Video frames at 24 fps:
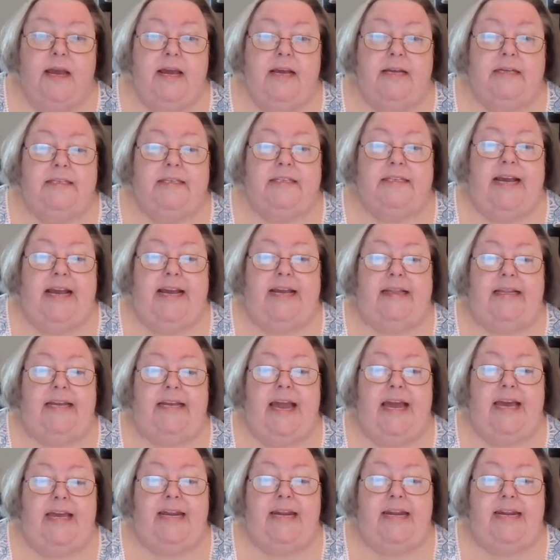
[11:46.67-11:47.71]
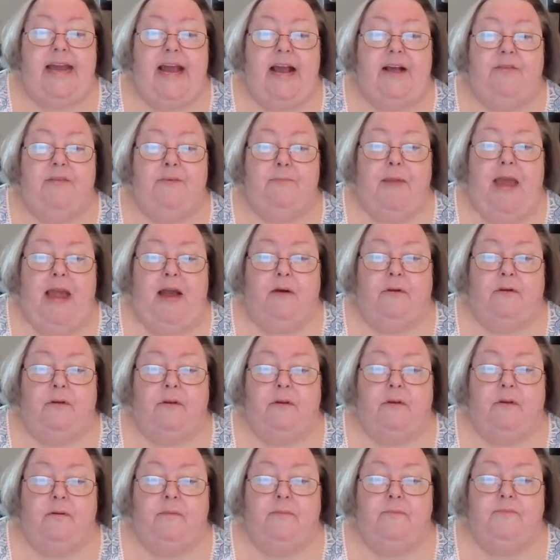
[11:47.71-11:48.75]
Stanley headed down the
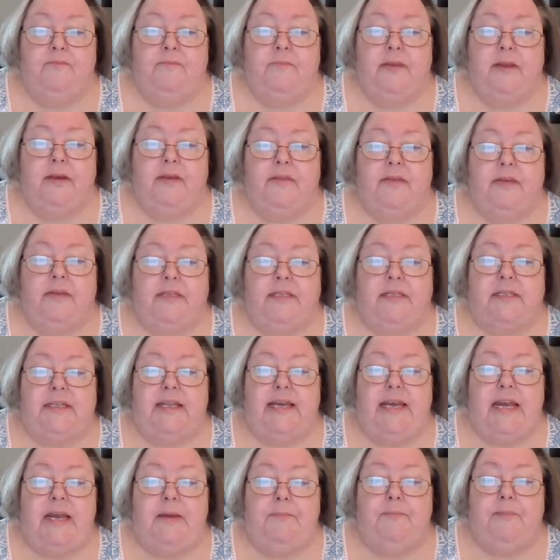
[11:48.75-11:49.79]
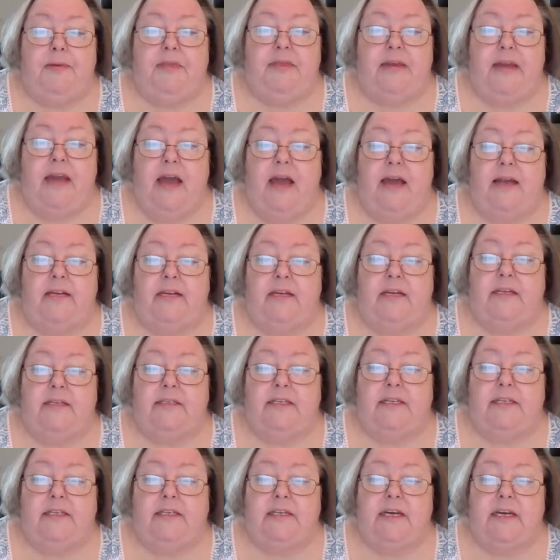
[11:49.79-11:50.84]
mountain. The sleep and the onions
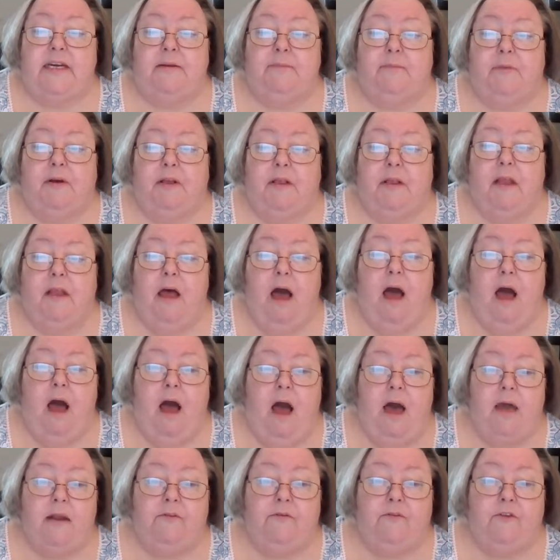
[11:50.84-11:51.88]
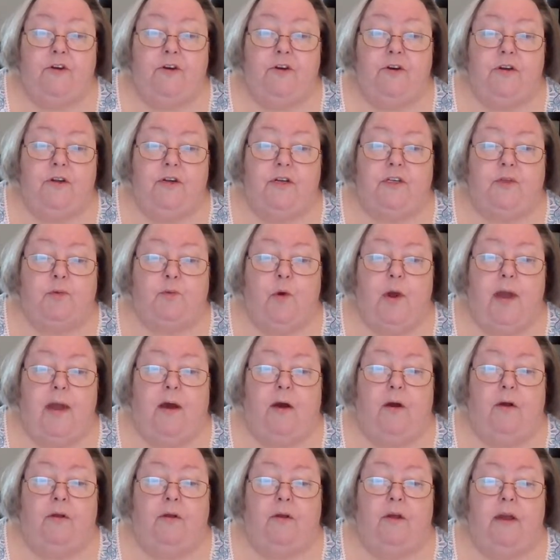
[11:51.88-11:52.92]
had done him a lot of good as
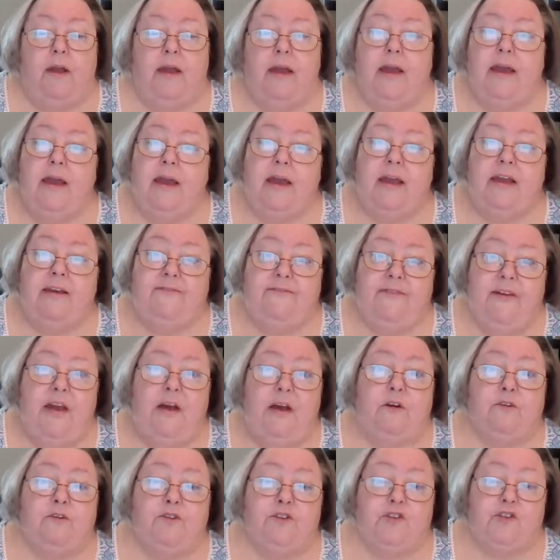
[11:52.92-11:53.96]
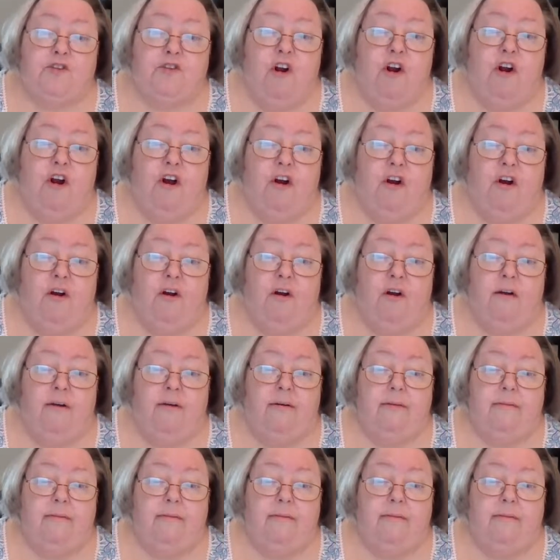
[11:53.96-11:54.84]
well. He felt strong.